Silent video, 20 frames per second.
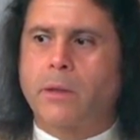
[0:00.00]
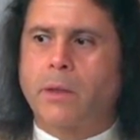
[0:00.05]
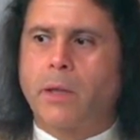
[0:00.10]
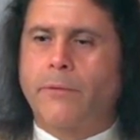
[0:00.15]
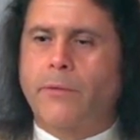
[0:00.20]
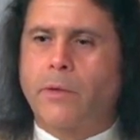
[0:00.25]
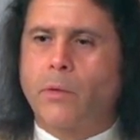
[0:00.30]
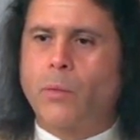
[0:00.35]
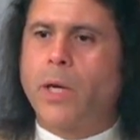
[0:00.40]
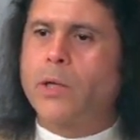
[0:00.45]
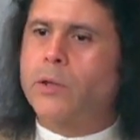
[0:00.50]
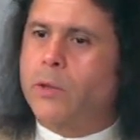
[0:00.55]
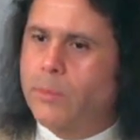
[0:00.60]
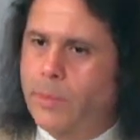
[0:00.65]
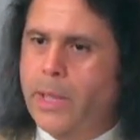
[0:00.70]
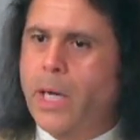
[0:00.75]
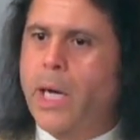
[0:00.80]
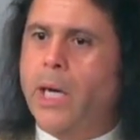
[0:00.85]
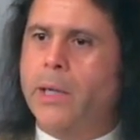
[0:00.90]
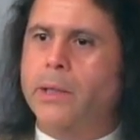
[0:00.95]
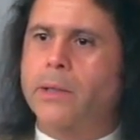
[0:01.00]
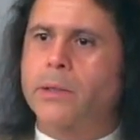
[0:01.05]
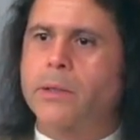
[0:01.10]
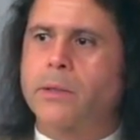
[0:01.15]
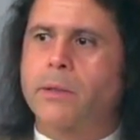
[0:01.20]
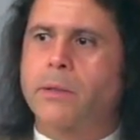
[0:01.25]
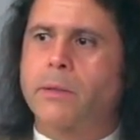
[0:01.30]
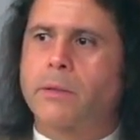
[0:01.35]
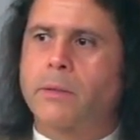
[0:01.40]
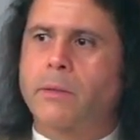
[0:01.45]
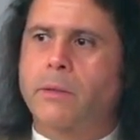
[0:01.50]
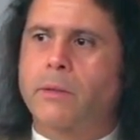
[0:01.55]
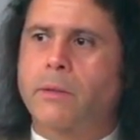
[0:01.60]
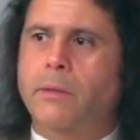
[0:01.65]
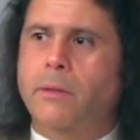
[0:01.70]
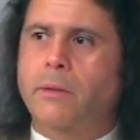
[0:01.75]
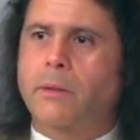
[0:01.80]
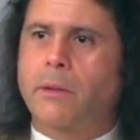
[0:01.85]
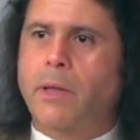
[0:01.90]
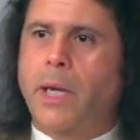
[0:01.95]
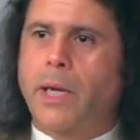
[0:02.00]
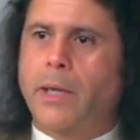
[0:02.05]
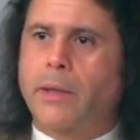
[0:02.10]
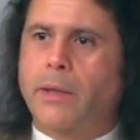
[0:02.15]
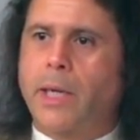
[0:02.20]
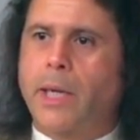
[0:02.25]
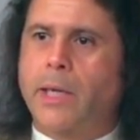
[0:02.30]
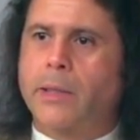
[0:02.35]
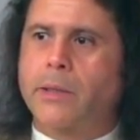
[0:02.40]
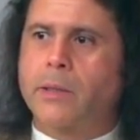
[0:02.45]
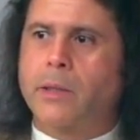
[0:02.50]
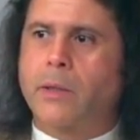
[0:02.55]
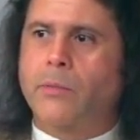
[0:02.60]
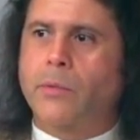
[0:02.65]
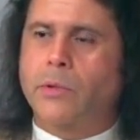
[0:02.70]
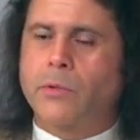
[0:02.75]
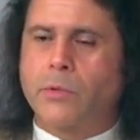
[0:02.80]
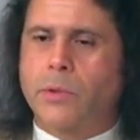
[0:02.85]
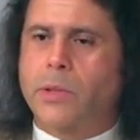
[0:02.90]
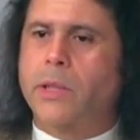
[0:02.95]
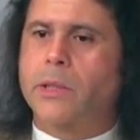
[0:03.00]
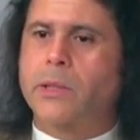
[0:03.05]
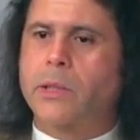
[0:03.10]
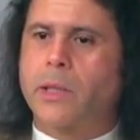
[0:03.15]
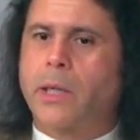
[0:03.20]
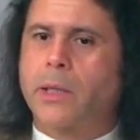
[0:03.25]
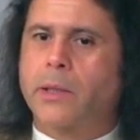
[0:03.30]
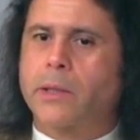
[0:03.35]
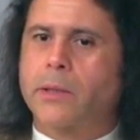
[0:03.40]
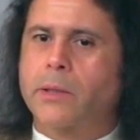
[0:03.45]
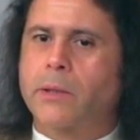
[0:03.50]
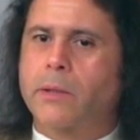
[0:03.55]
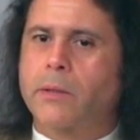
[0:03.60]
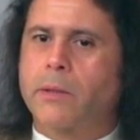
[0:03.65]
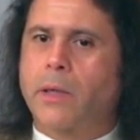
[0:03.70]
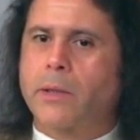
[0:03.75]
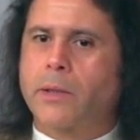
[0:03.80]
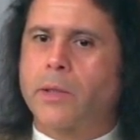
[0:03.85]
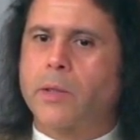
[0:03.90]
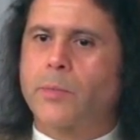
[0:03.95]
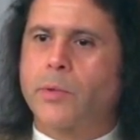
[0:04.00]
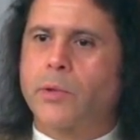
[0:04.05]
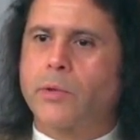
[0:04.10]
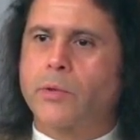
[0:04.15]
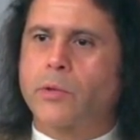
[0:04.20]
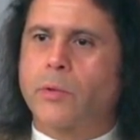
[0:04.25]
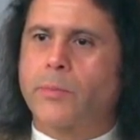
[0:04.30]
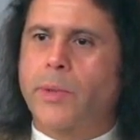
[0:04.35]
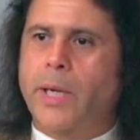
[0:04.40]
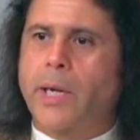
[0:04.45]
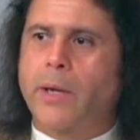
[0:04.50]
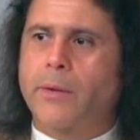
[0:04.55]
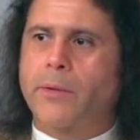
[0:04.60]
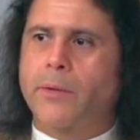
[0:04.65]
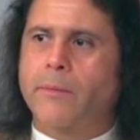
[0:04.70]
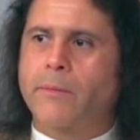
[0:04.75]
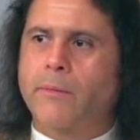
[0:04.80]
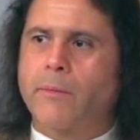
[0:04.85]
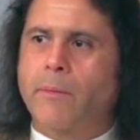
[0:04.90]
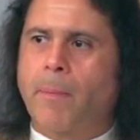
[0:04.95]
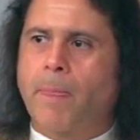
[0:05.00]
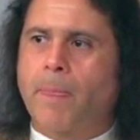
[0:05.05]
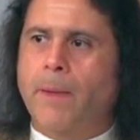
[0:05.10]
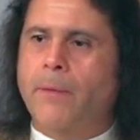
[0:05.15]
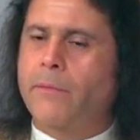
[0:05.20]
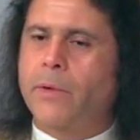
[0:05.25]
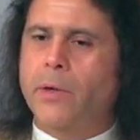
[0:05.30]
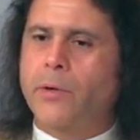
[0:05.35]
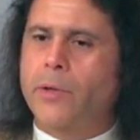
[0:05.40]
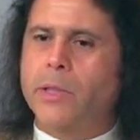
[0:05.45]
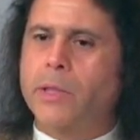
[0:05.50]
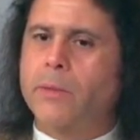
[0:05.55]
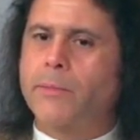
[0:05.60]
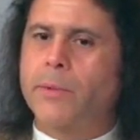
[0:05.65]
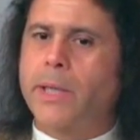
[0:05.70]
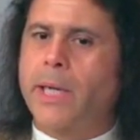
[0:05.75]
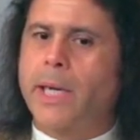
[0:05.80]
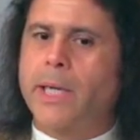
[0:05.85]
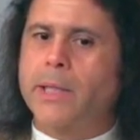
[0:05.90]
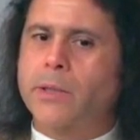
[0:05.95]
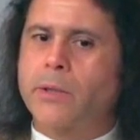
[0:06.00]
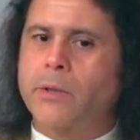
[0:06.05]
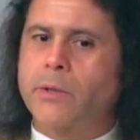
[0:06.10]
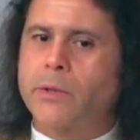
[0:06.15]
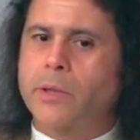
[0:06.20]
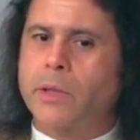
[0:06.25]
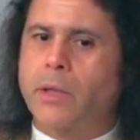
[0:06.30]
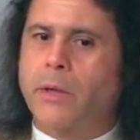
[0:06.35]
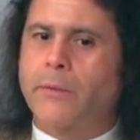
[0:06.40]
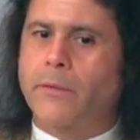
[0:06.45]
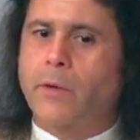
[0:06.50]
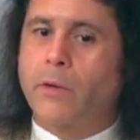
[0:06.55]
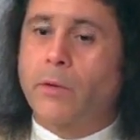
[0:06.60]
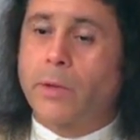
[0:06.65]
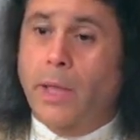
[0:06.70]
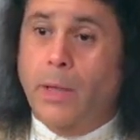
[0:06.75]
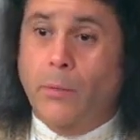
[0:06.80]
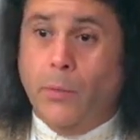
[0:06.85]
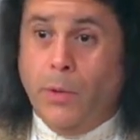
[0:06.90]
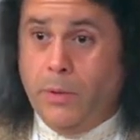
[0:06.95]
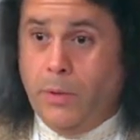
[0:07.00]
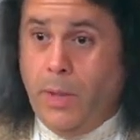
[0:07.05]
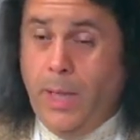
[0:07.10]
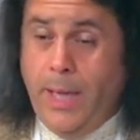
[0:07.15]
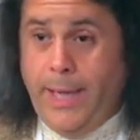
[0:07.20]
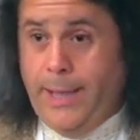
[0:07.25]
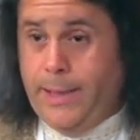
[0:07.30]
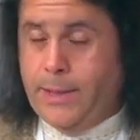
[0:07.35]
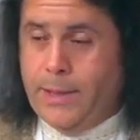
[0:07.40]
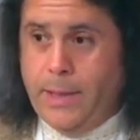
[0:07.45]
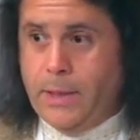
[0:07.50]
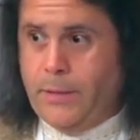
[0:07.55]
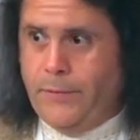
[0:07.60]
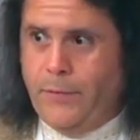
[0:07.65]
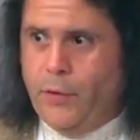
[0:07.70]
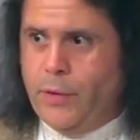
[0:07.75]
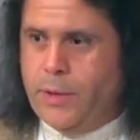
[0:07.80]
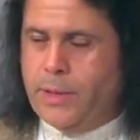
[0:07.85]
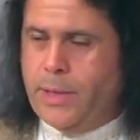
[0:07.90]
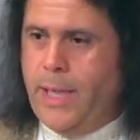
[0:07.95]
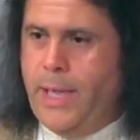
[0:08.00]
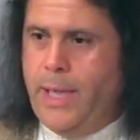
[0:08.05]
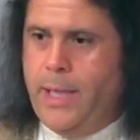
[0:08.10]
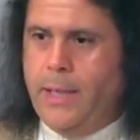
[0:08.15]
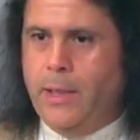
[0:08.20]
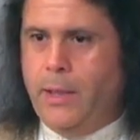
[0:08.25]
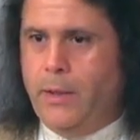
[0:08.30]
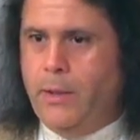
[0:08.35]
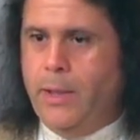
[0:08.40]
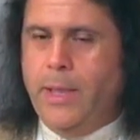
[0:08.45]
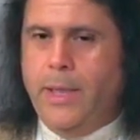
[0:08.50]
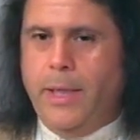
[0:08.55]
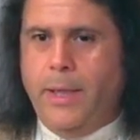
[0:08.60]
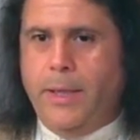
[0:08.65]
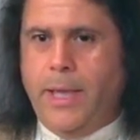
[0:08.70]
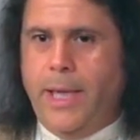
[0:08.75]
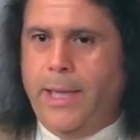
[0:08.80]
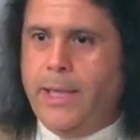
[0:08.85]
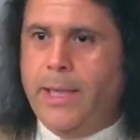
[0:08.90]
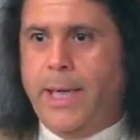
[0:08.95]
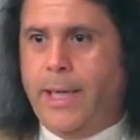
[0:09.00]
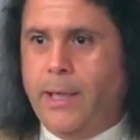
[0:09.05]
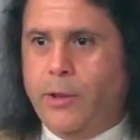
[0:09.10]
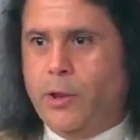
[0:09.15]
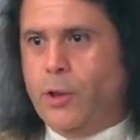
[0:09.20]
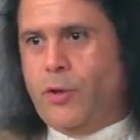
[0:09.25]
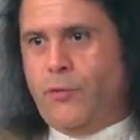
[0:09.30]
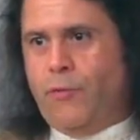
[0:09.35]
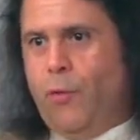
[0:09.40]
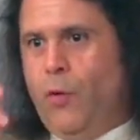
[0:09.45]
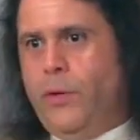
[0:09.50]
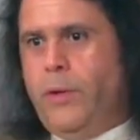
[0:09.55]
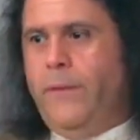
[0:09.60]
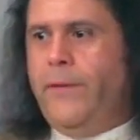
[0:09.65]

If you want to be honest and not someone who's dishonest on the spiritual path, very simply ask yourself, okay, well, is this verse saying then that I can just throw